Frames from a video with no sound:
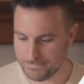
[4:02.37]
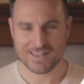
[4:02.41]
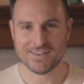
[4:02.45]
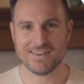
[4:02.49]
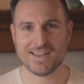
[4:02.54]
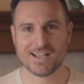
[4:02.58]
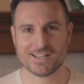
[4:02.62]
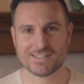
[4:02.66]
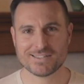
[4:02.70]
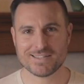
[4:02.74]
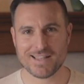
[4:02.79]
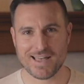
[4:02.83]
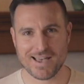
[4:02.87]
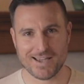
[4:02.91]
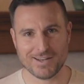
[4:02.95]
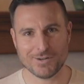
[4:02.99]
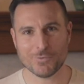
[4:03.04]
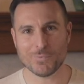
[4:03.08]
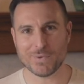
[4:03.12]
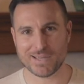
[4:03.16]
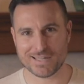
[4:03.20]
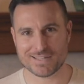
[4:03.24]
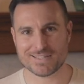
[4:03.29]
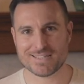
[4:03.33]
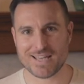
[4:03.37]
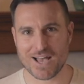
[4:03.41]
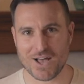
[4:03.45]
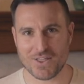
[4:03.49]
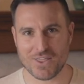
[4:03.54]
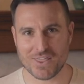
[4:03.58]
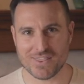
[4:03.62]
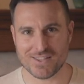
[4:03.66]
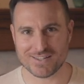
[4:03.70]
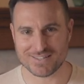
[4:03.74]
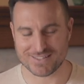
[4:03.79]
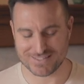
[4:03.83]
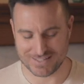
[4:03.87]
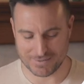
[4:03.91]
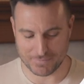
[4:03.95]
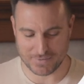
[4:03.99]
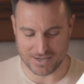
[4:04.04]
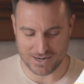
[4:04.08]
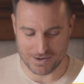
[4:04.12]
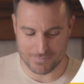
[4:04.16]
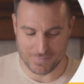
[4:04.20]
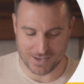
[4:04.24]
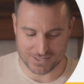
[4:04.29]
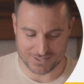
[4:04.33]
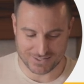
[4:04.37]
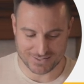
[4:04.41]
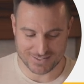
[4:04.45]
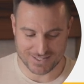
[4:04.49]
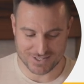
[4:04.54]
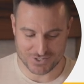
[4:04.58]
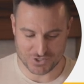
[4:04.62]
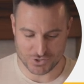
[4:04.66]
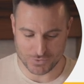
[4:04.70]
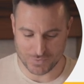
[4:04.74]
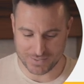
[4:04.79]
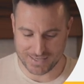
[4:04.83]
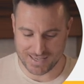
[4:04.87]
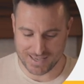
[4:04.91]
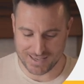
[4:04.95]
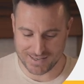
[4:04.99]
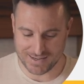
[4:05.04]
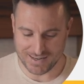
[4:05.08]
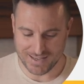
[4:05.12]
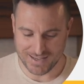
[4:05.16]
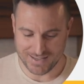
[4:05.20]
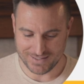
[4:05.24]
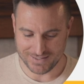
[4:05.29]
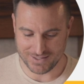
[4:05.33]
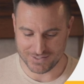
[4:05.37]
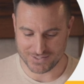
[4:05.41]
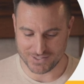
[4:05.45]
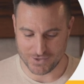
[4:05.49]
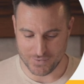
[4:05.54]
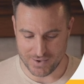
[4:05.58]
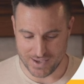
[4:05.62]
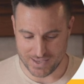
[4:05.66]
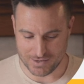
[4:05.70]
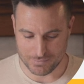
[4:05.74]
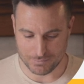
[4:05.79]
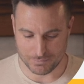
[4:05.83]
Next slide, we can tell that this is some kind of muscle tissue again. Let's go ahead